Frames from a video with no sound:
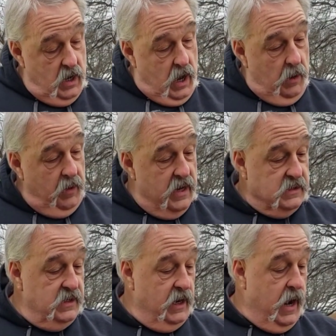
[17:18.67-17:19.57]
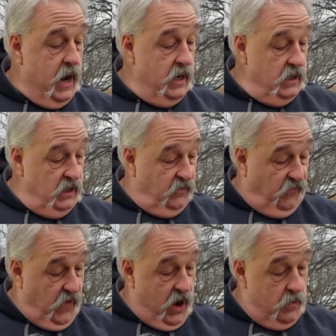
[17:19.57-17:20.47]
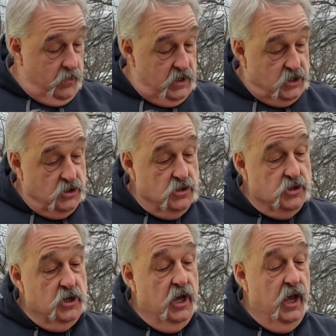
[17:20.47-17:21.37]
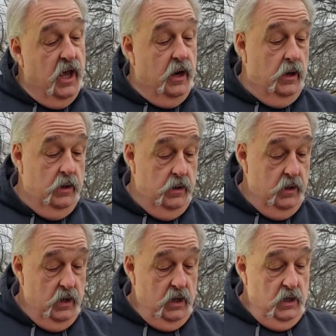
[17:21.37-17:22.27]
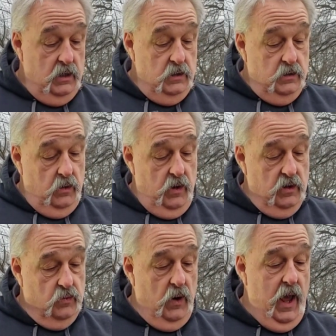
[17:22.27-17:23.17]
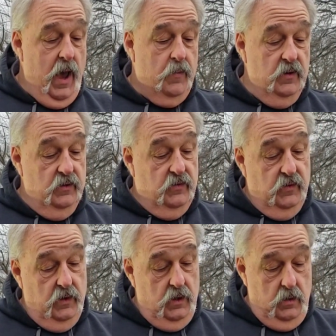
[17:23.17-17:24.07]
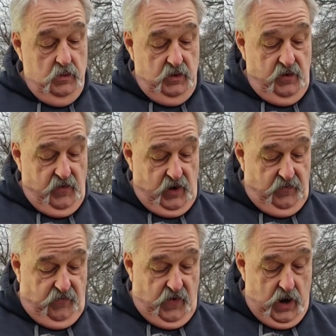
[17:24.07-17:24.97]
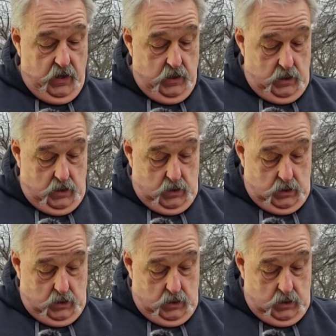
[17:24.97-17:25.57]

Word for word: I'm guessing the guy didn't get fired, but he sure should have had. So here's what happens. Uh, let me see if I can find it.